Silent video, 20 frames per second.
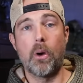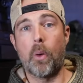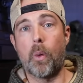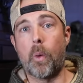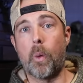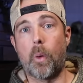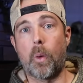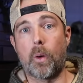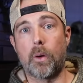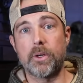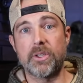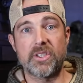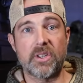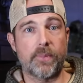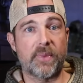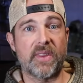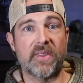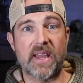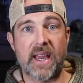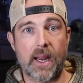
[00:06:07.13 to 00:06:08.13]
or
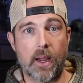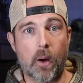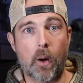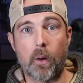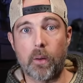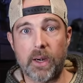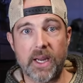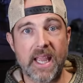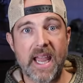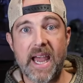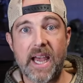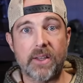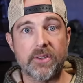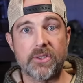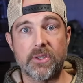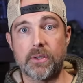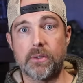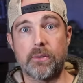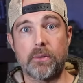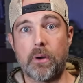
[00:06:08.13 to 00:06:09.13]
something that already has
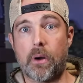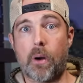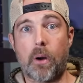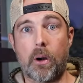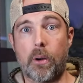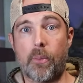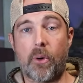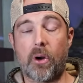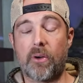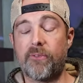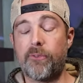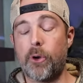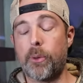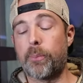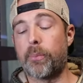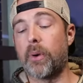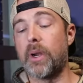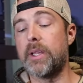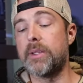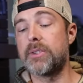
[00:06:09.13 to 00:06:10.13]
an RMR
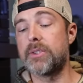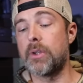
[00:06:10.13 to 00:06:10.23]
footprint.